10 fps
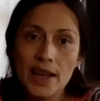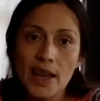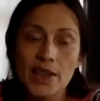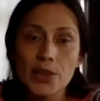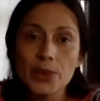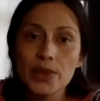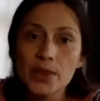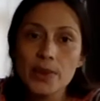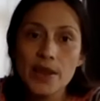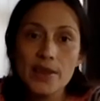And truly,
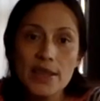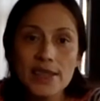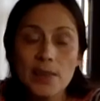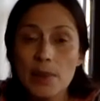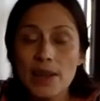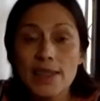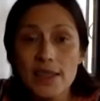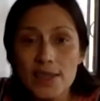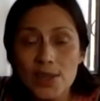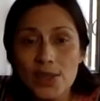without
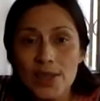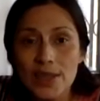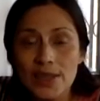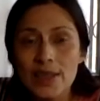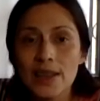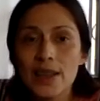nixtamalization,